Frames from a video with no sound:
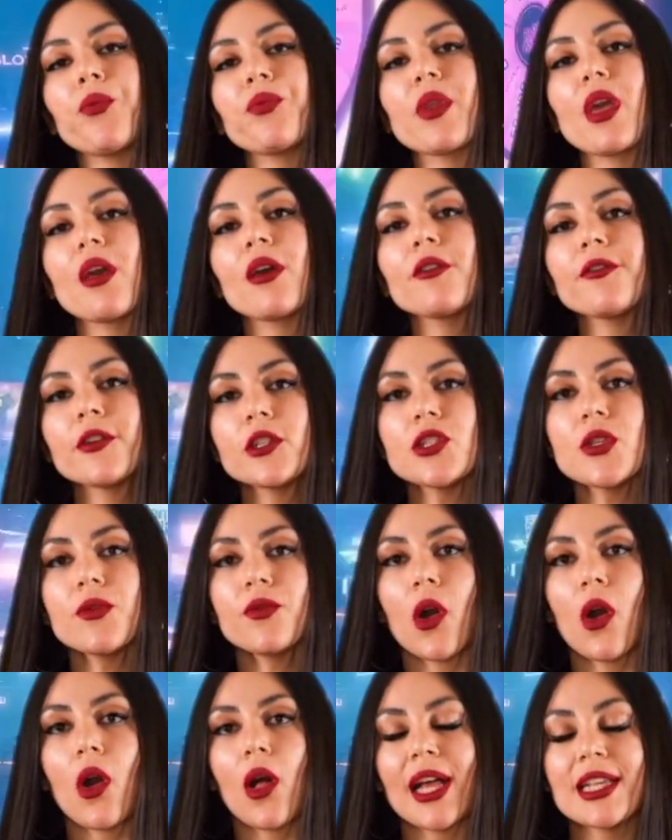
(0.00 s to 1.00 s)
first of all,
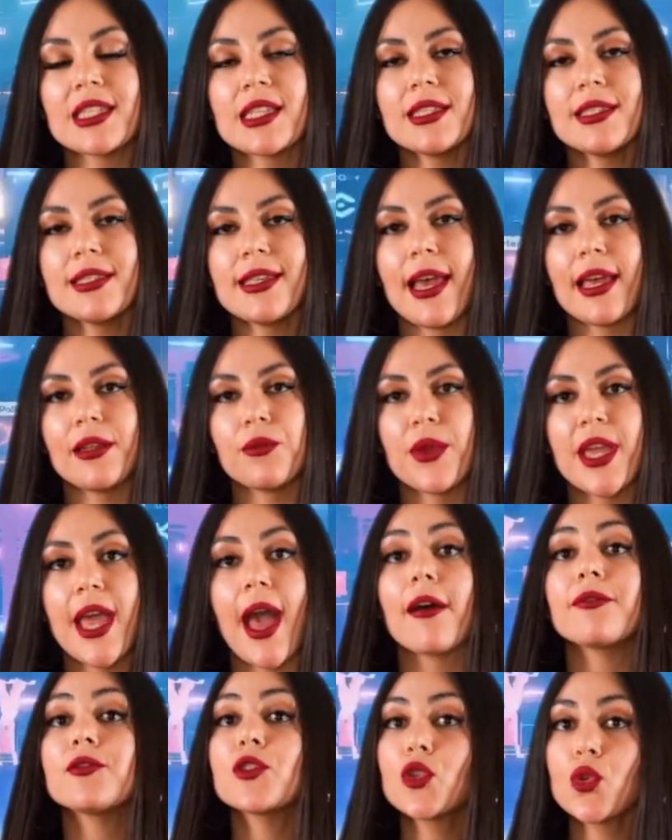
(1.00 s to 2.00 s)
as I said, we have
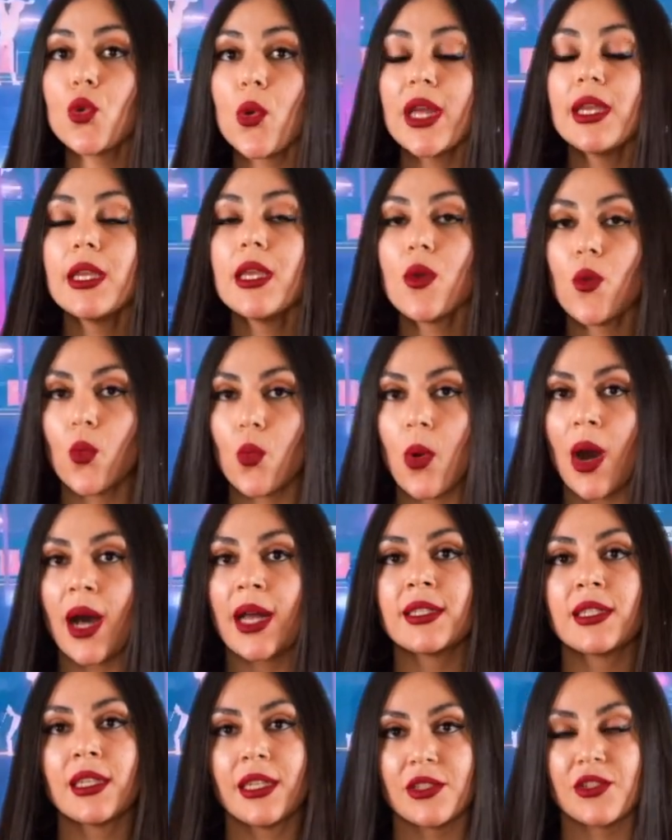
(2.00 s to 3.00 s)
21
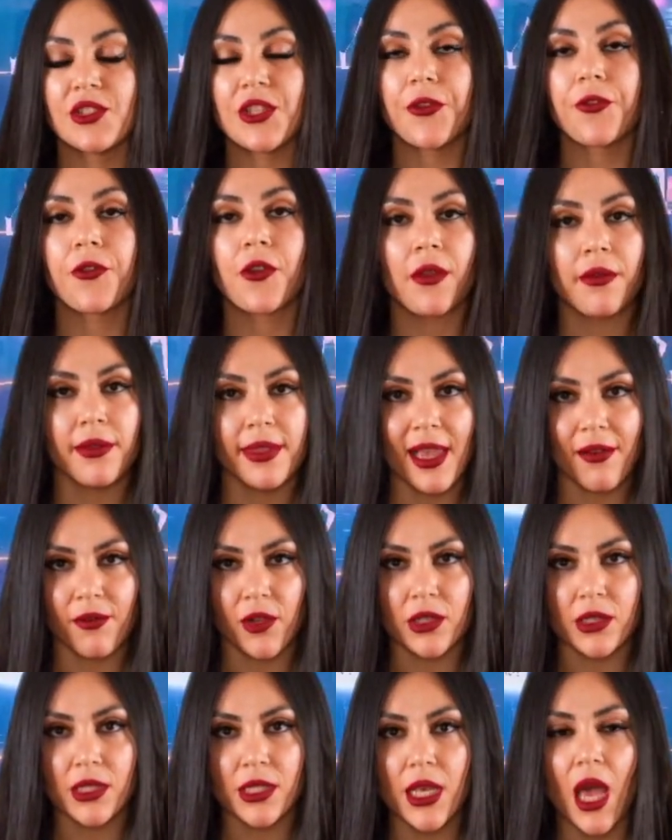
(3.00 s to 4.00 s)
different levels.
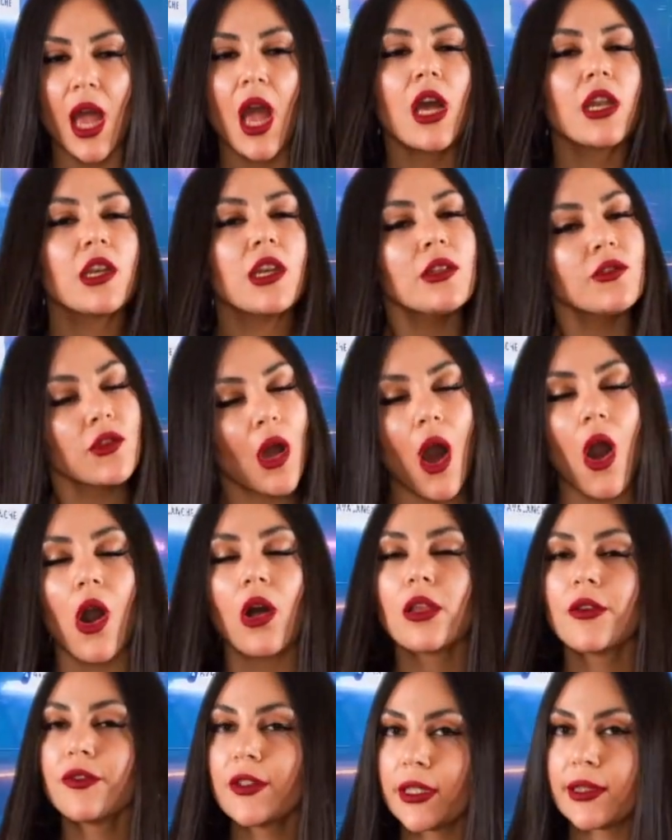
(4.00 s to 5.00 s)
Not all of the
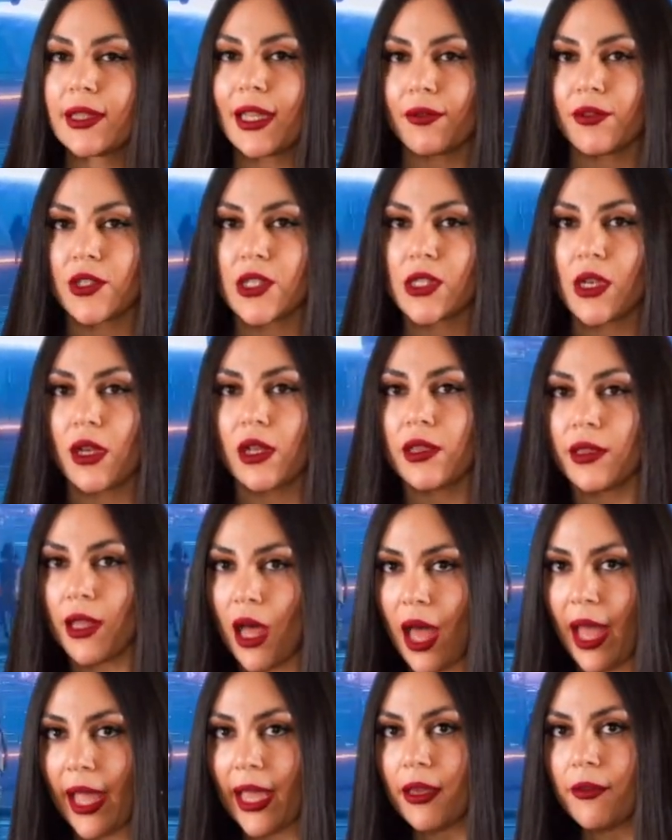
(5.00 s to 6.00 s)
levels are
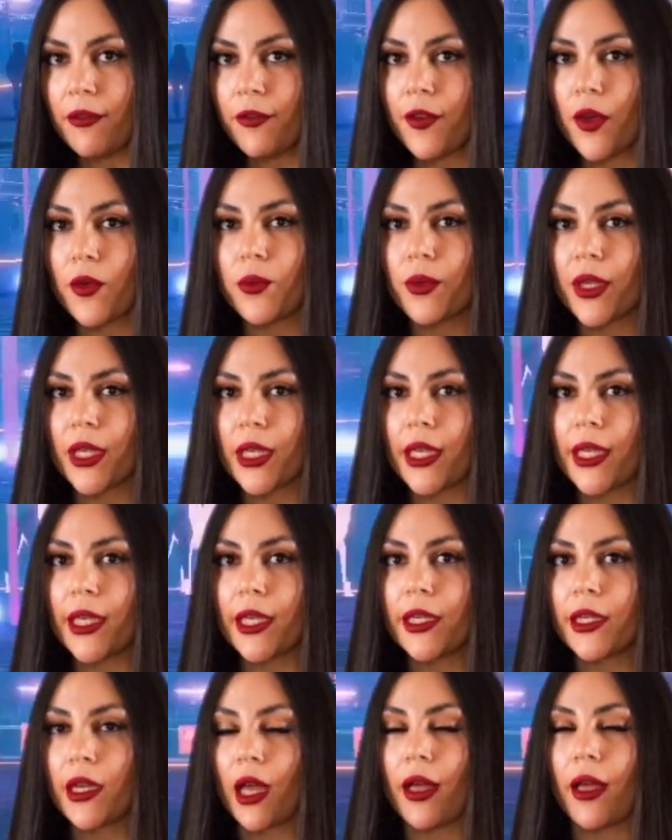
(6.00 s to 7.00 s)
live. We,
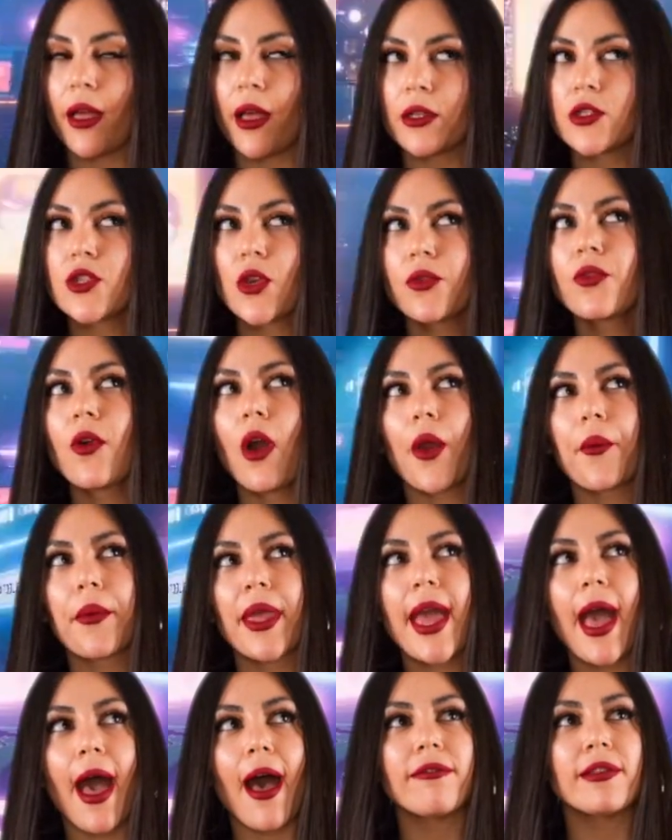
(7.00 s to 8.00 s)
uh, so far we
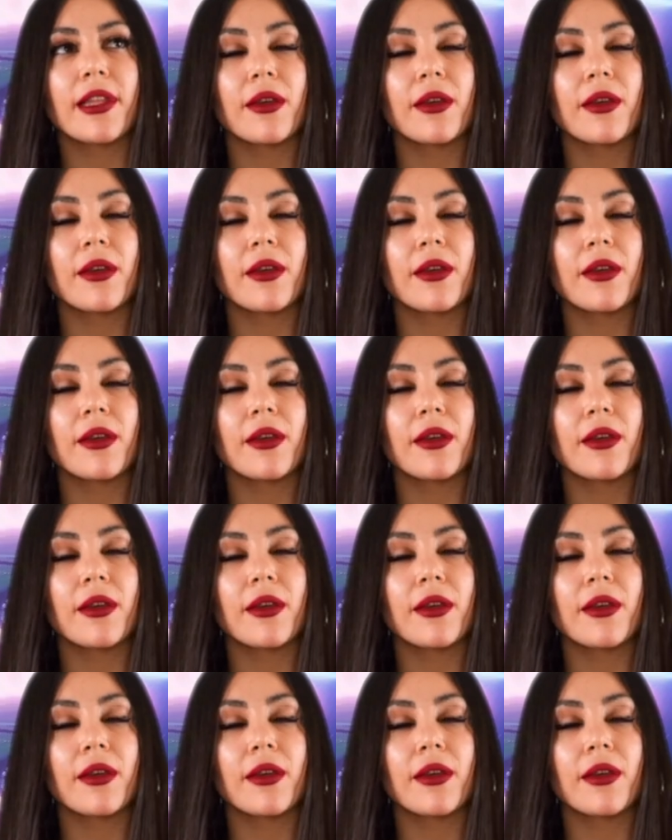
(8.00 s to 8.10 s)
have level